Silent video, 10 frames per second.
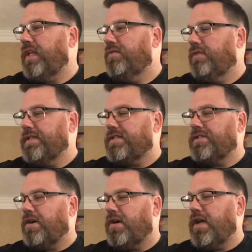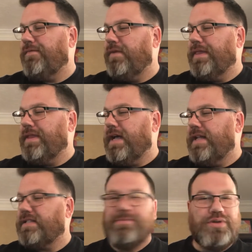let's start off with
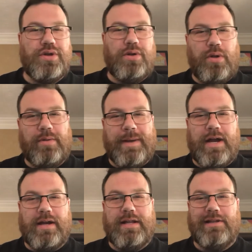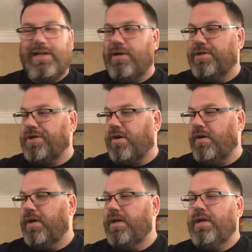some good old American
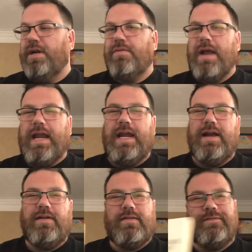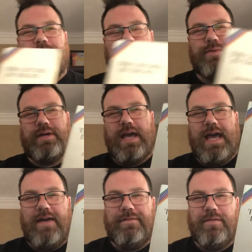literature. Right here, the first book I
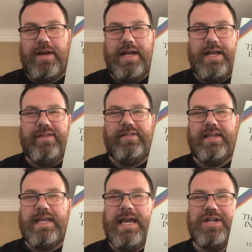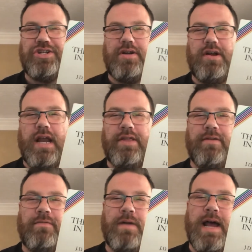have for you is The Catcher in
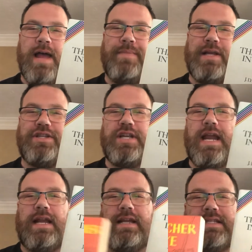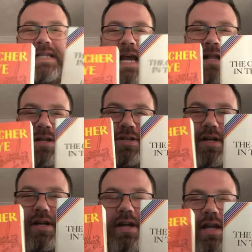the Rye by J.D.
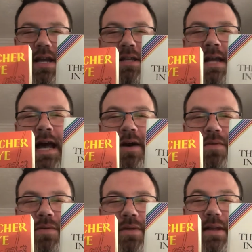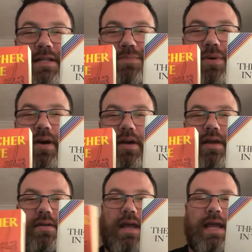Salinger. Now, this
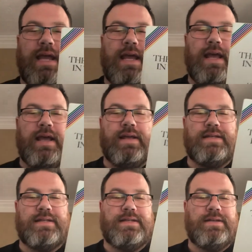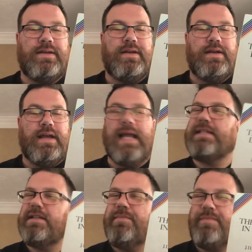book it's
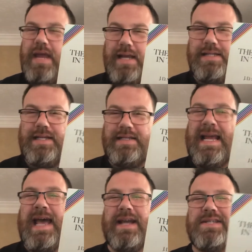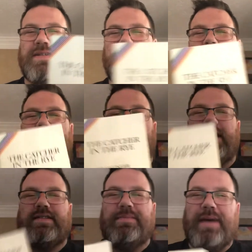an amazing text, and
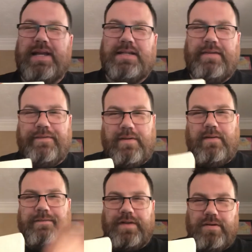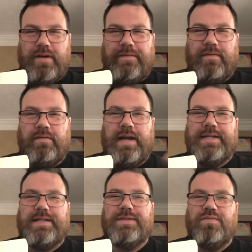it's amazing for a few different
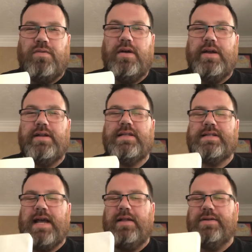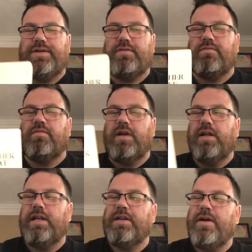reasons. One, Salinger
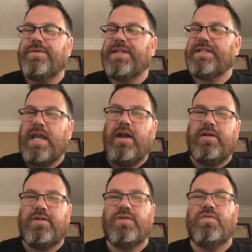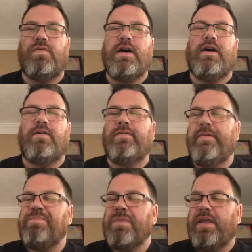really knows his characters well.
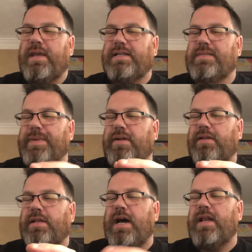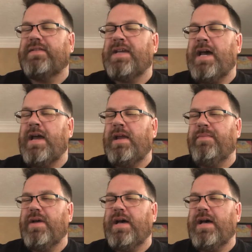He spent a lot of time,